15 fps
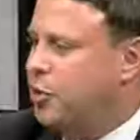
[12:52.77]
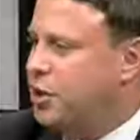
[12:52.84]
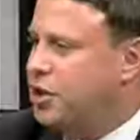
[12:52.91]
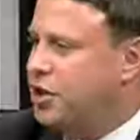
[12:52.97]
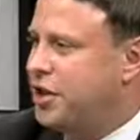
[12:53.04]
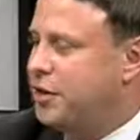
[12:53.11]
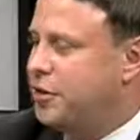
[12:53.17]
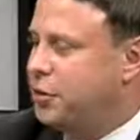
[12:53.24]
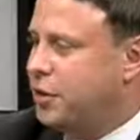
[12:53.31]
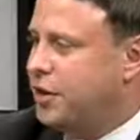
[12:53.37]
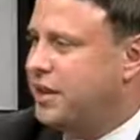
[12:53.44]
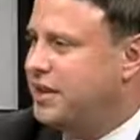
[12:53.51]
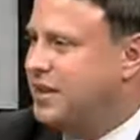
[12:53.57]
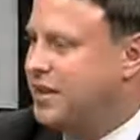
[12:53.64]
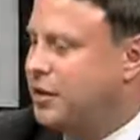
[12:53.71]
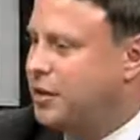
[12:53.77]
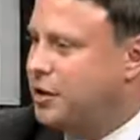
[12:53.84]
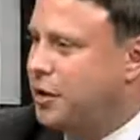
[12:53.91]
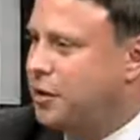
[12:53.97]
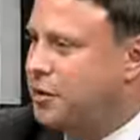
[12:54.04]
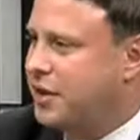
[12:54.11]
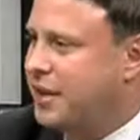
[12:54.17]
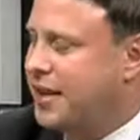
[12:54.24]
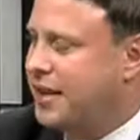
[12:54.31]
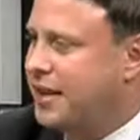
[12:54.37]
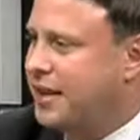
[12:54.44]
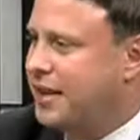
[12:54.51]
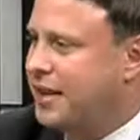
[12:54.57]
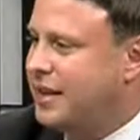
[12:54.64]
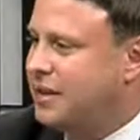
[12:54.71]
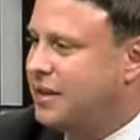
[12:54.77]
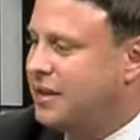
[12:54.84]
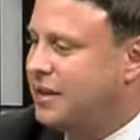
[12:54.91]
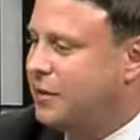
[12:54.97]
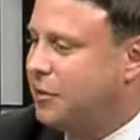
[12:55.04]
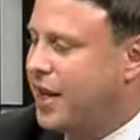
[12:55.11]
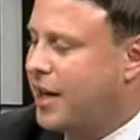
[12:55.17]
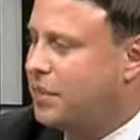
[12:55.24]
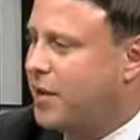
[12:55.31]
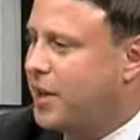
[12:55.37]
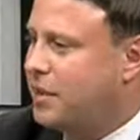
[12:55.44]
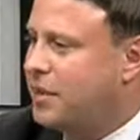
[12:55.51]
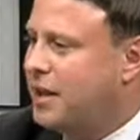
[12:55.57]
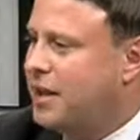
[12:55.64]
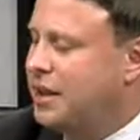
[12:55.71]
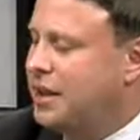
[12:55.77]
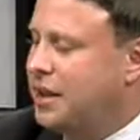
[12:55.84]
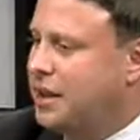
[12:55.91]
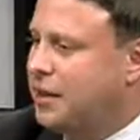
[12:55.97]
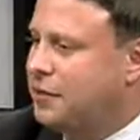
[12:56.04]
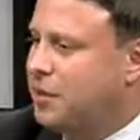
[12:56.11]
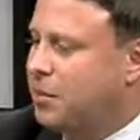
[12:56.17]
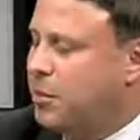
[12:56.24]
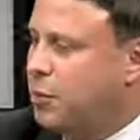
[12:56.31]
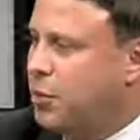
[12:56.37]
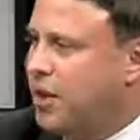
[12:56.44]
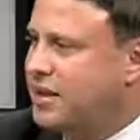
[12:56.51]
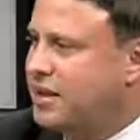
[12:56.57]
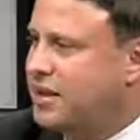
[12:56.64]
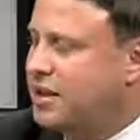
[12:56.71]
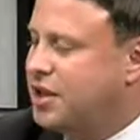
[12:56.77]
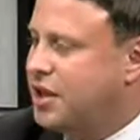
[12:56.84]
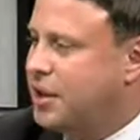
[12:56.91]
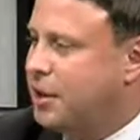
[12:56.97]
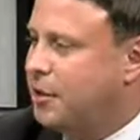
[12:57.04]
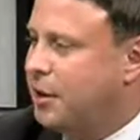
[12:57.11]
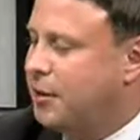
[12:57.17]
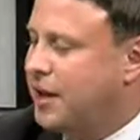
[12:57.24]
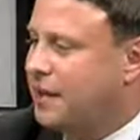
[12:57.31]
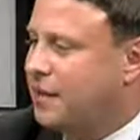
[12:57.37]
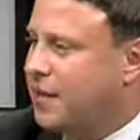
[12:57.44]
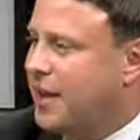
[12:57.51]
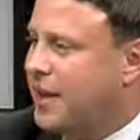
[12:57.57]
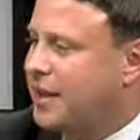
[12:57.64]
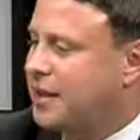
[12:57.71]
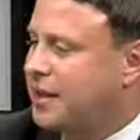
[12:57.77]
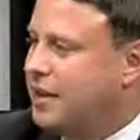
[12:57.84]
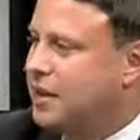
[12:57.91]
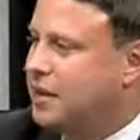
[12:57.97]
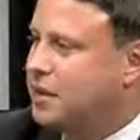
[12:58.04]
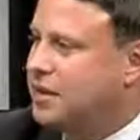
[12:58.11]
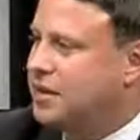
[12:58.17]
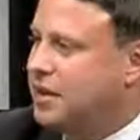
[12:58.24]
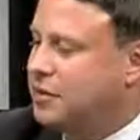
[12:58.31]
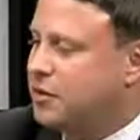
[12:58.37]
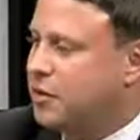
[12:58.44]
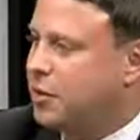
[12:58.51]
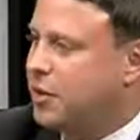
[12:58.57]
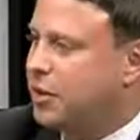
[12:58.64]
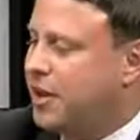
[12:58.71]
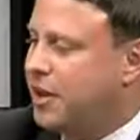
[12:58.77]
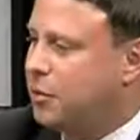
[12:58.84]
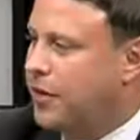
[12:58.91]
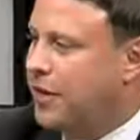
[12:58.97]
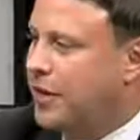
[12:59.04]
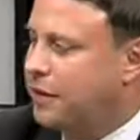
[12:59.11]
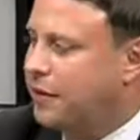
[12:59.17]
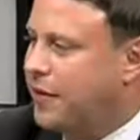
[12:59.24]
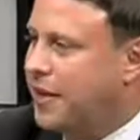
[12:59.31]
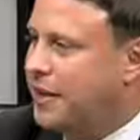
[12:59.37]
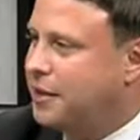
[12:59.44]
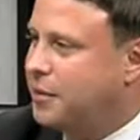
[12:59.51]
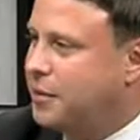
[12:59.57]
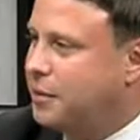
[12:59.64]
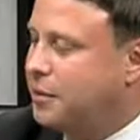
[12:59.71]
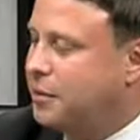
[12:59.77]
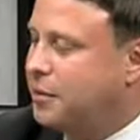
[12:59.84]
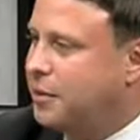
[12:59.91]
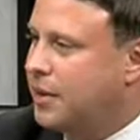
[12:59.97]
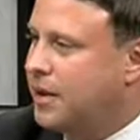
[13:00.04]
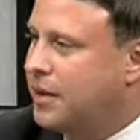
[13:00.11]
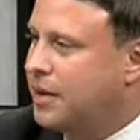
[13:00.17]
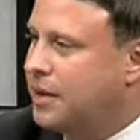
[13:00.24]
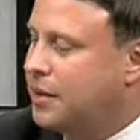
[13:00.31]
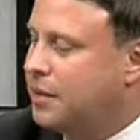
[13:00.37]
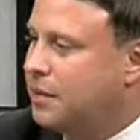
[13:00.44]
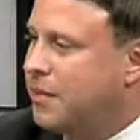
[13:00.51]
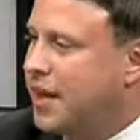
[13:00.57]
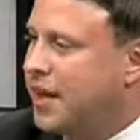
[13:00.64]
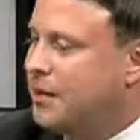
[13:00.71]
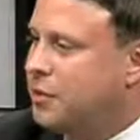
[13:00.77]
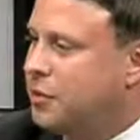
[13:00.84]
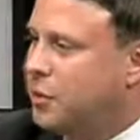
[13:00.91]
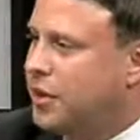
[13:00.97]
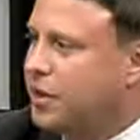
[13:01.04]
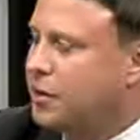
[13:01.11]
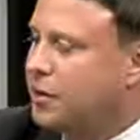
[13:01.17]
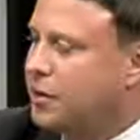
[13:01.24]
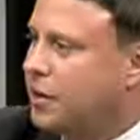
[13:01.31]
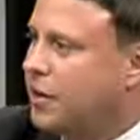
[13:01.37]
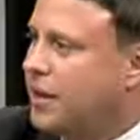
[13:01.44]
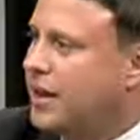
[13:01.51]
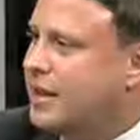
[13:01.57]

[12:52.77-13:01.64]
appreciate you joining us on the show today. And just to wrap up, uh, if someone wants to check you out online, uh, tell us a little bit about where they can find you um, on Twitter or